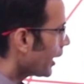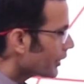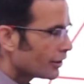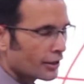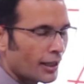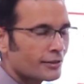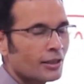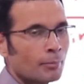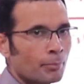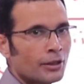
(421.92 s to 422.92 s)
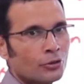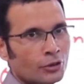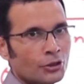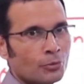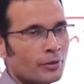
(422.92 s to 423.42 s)
higher as compared to
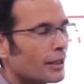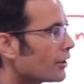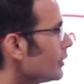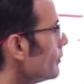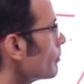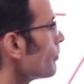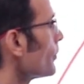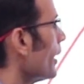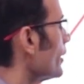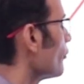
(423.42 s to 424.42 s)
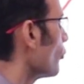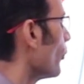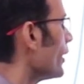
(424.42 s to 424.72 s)
the numerator. And therefore,